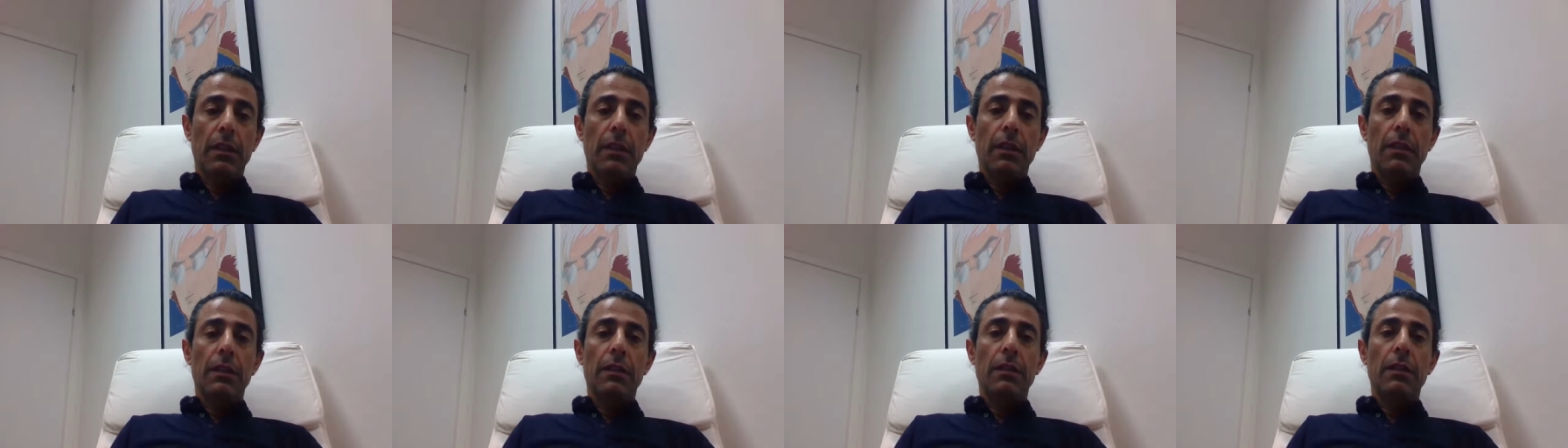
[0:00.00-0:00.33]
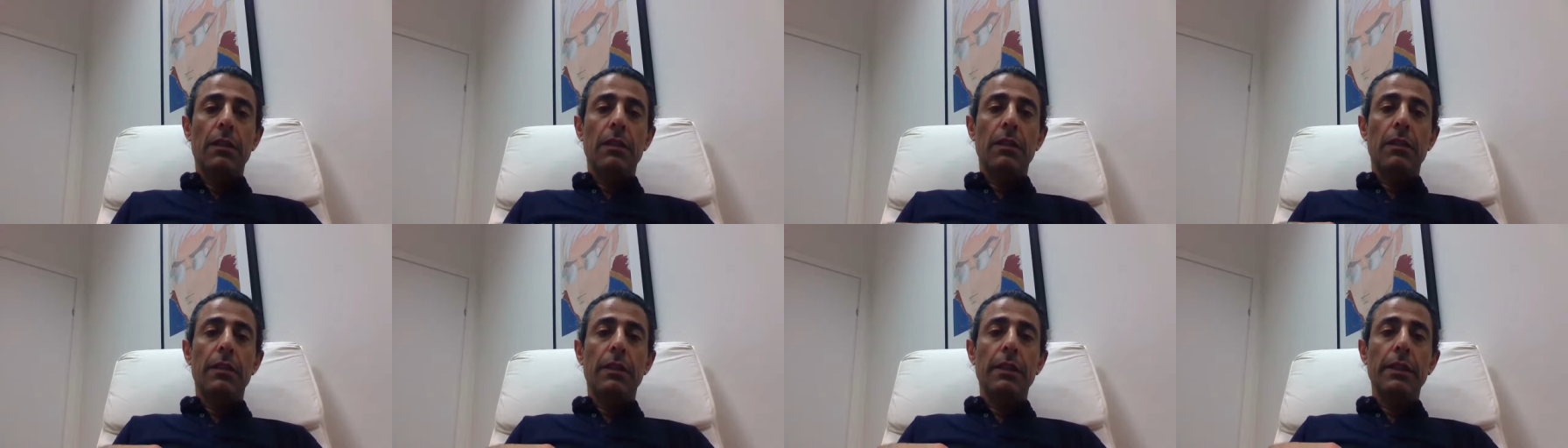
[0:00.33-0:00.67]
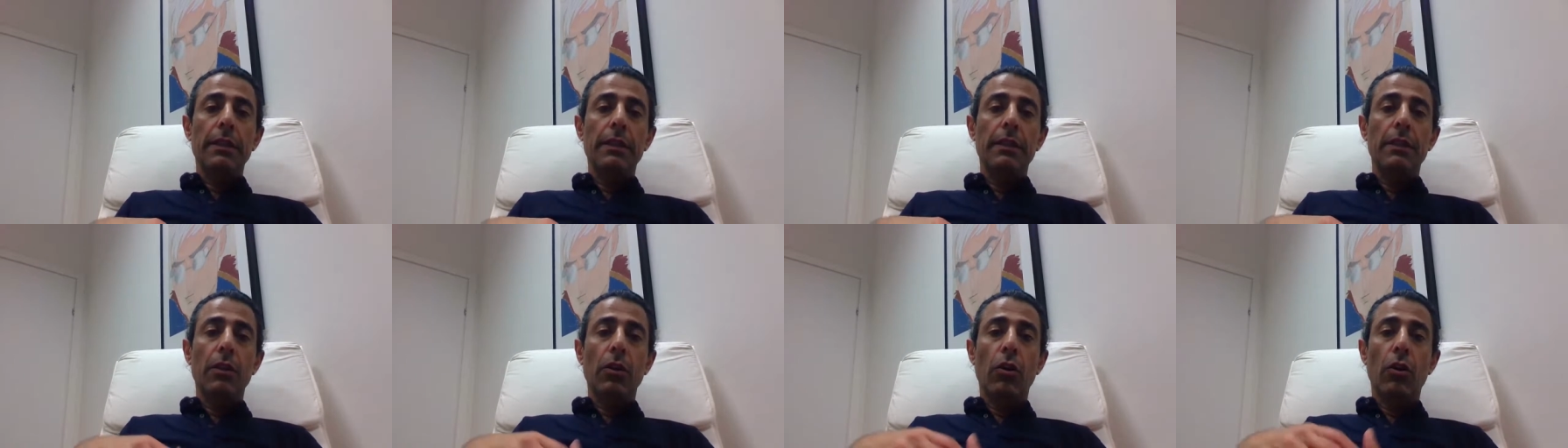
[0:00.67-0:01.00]
And
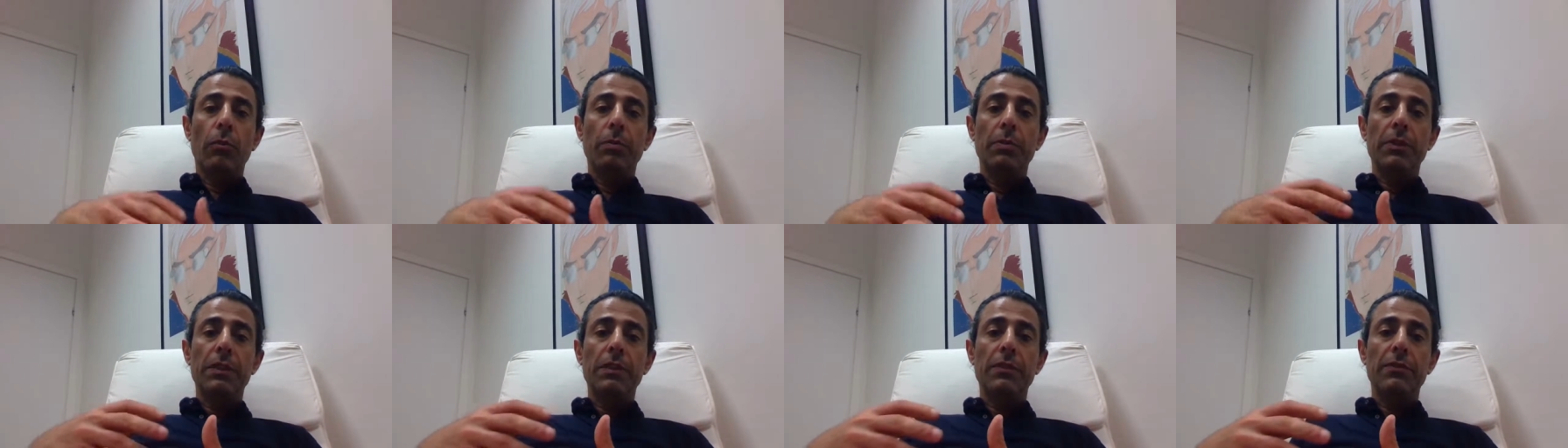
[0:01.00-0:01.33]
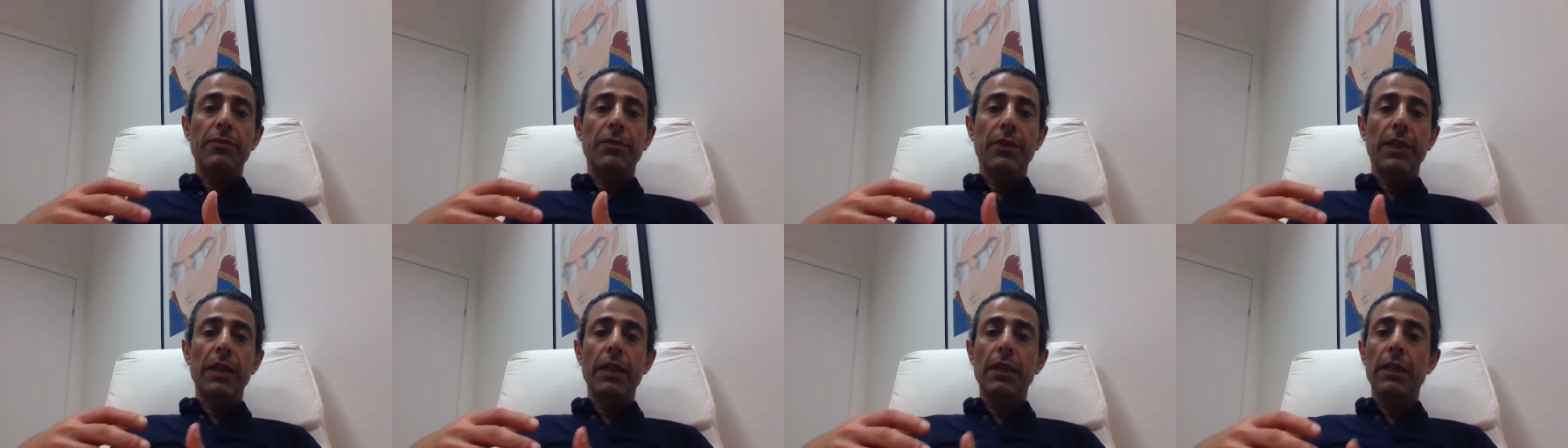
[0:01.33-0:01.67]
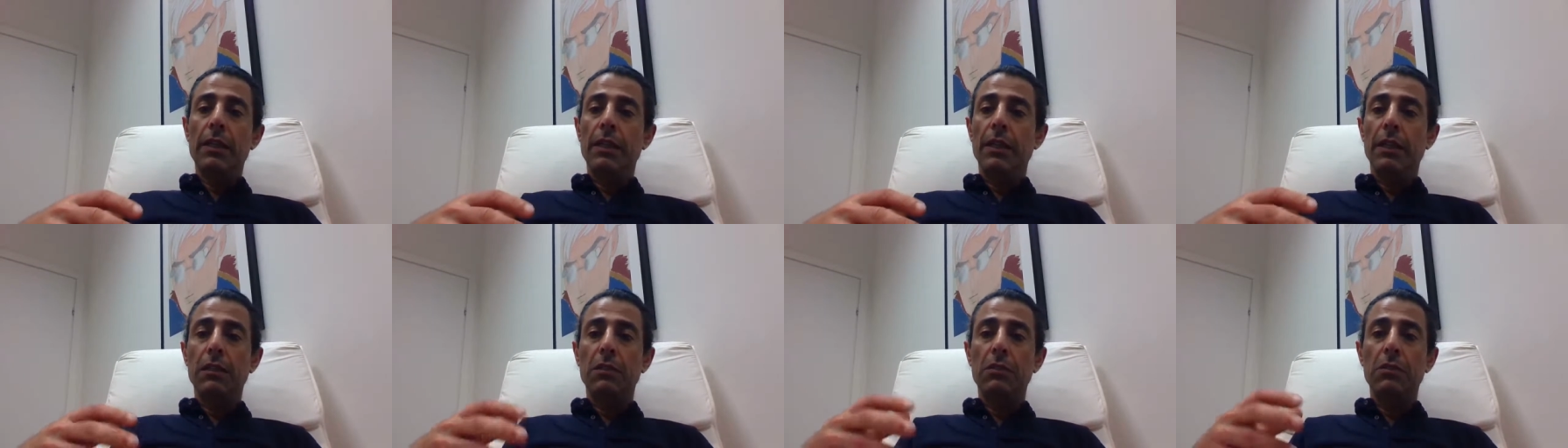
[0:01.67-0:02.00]
in the options file,
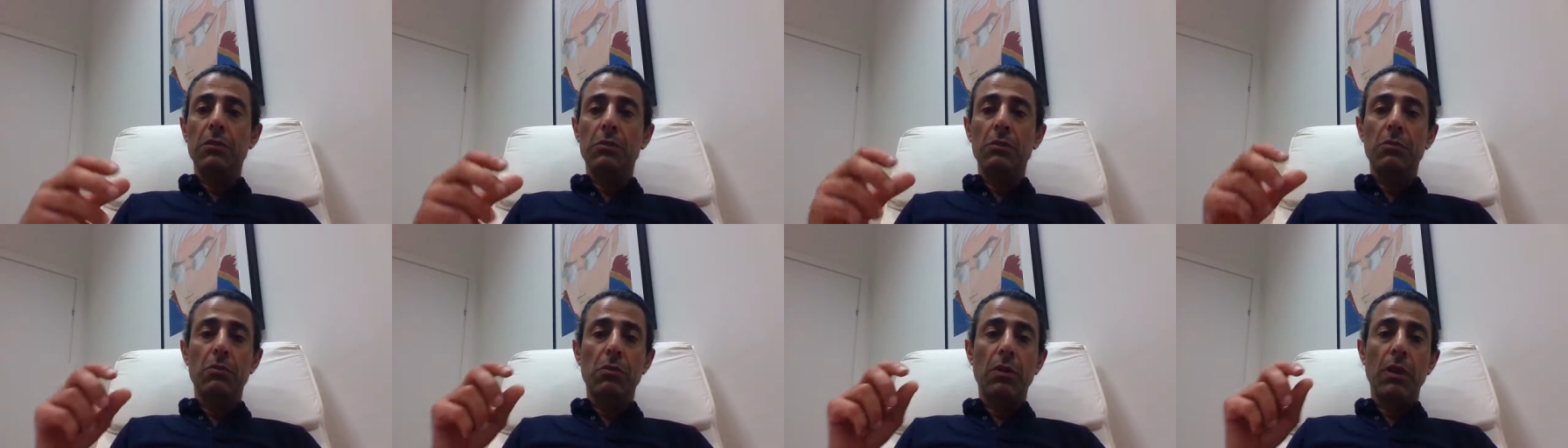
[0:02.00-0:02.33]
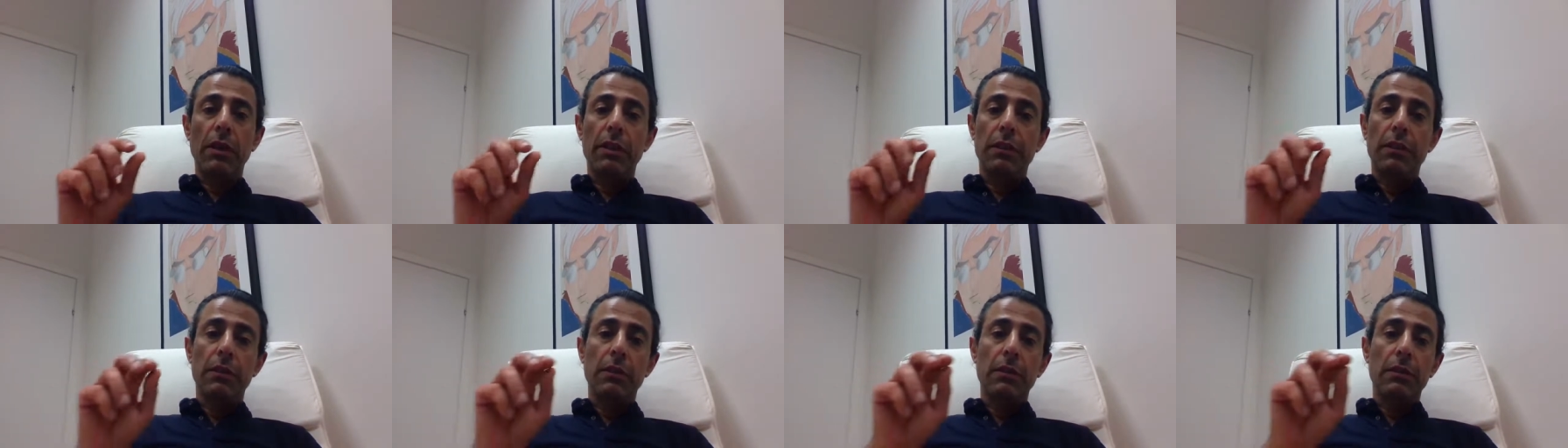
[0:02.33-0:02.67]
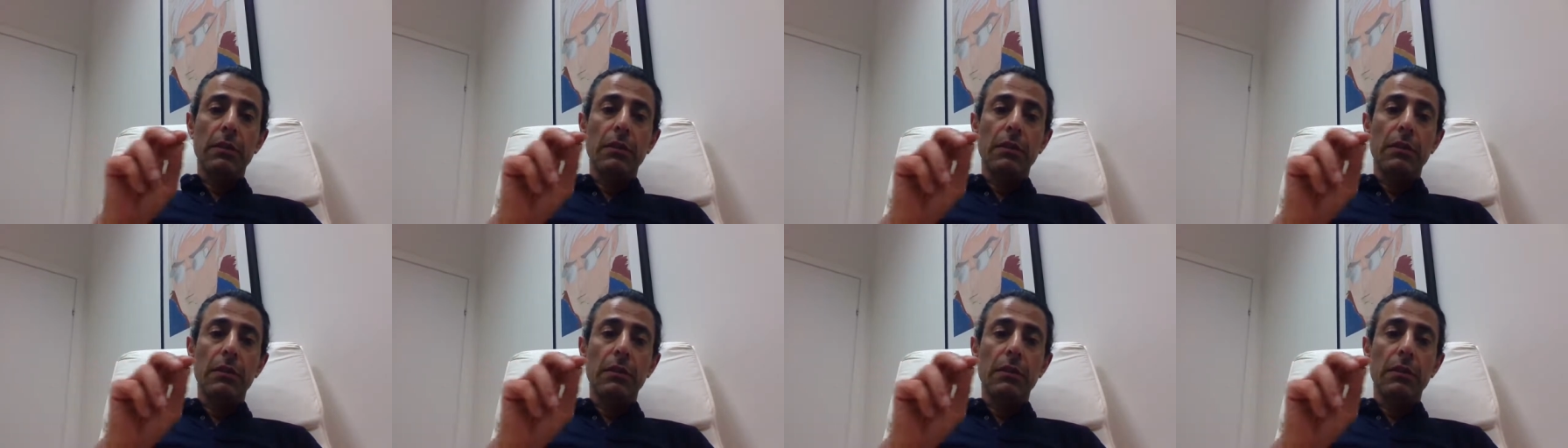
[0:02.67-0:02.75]
I can write